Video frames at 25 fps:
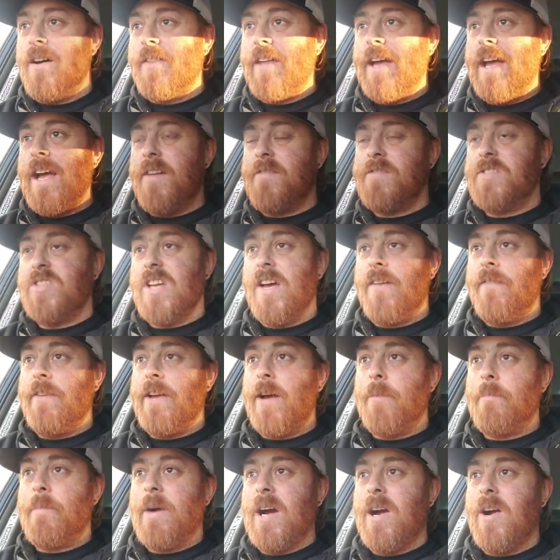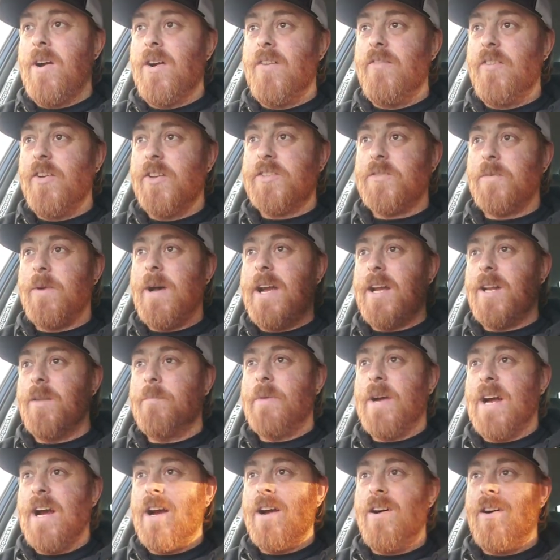They have Chevy apparel, Volkswagen
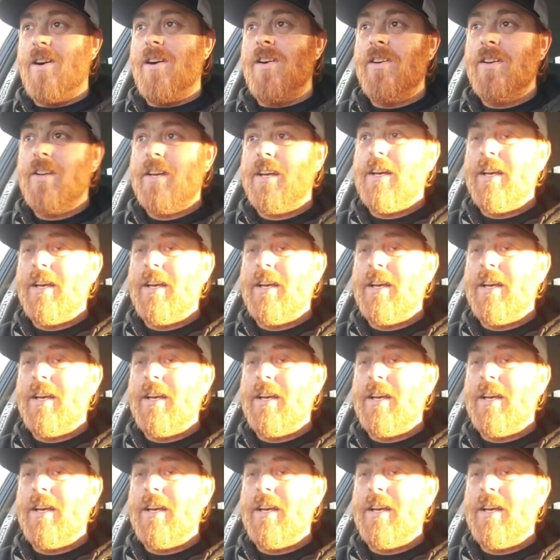apparel,